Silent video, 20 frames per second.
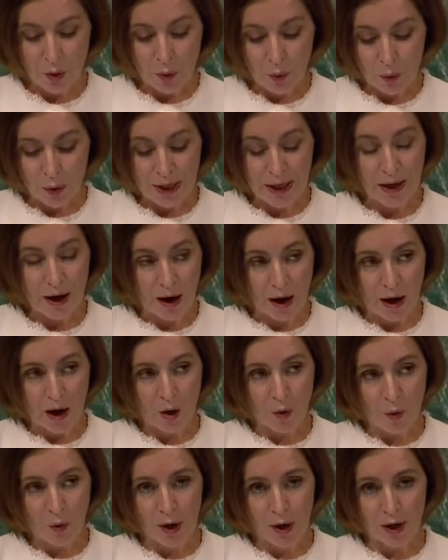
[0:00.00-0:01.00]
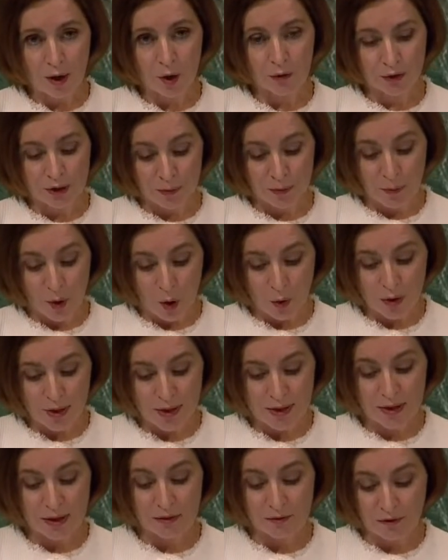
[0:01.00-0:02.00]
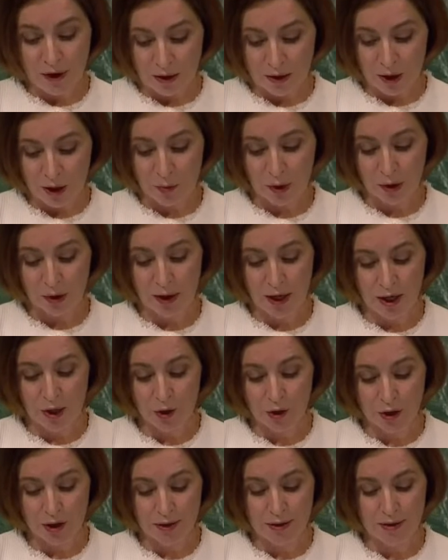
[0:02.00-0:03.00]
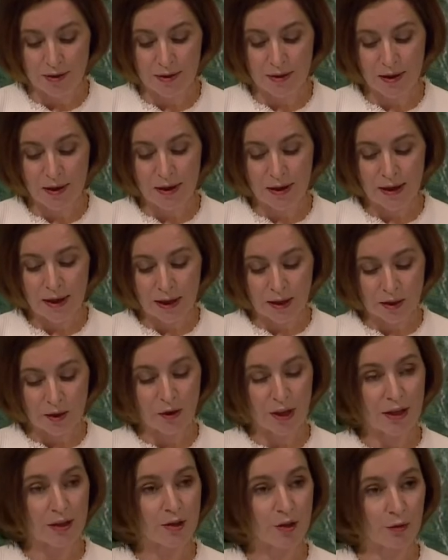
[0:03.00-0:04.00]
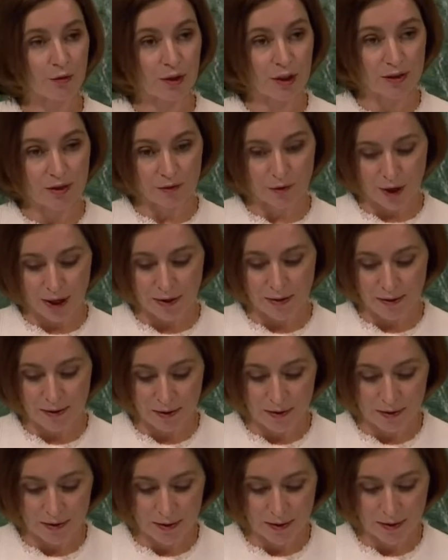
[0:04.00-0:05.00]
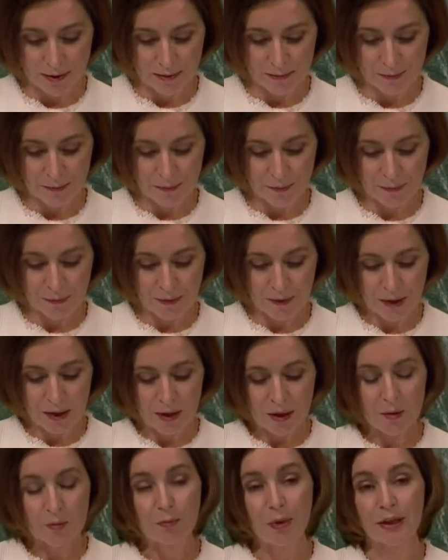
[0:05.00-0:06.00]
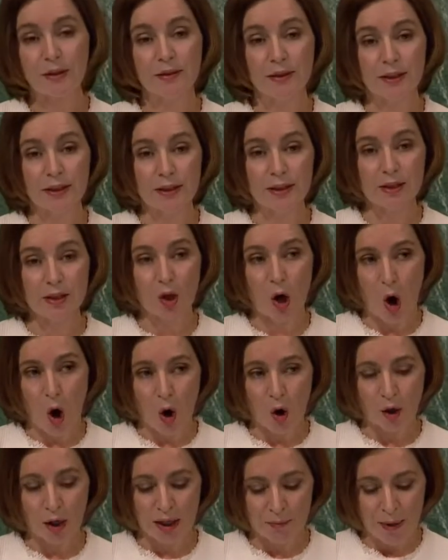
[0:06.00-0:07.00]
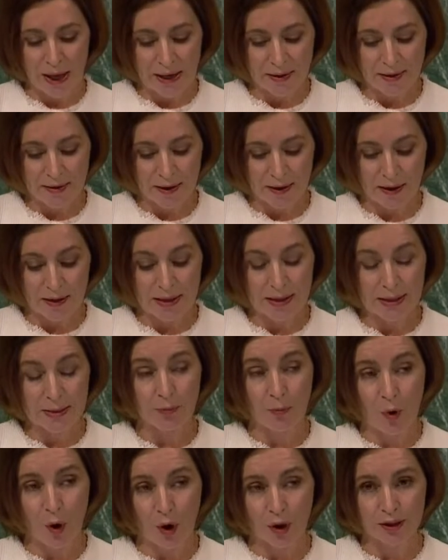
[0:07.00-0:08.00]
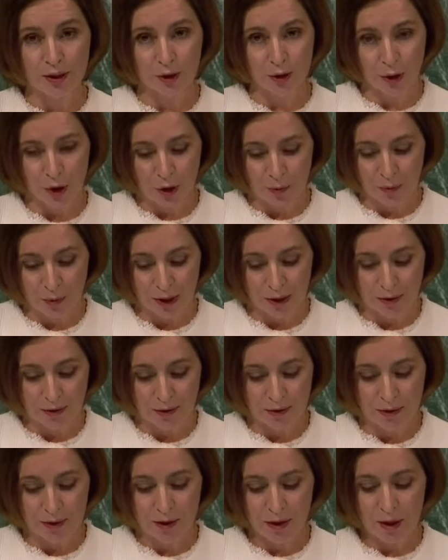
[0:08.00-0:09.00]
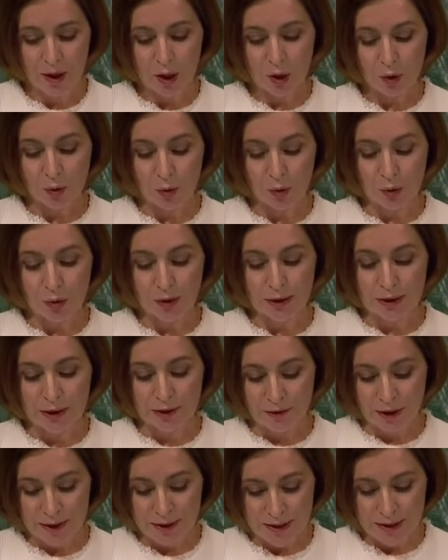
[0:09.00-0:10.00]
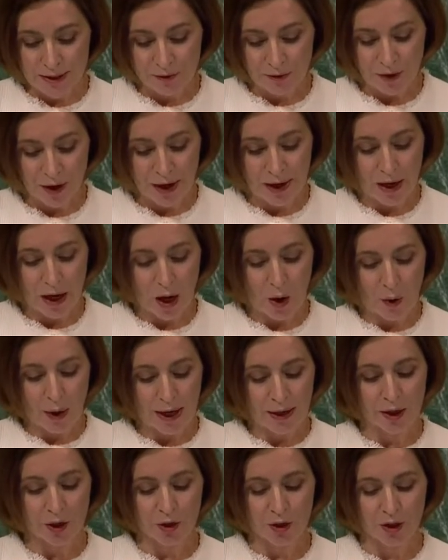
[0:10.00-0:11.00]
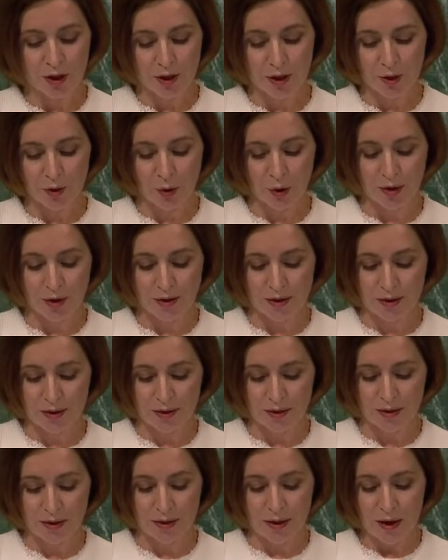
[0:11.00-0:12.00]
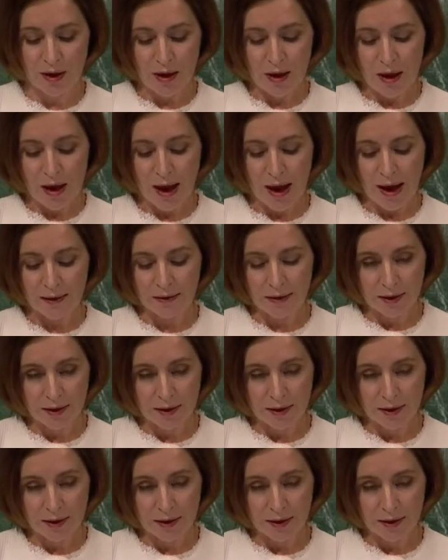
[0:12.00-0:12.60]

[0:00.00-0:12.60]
We are one of the most vulnerable countries in the face of this crisis. But this only makes us more determined to diversify our energy resources and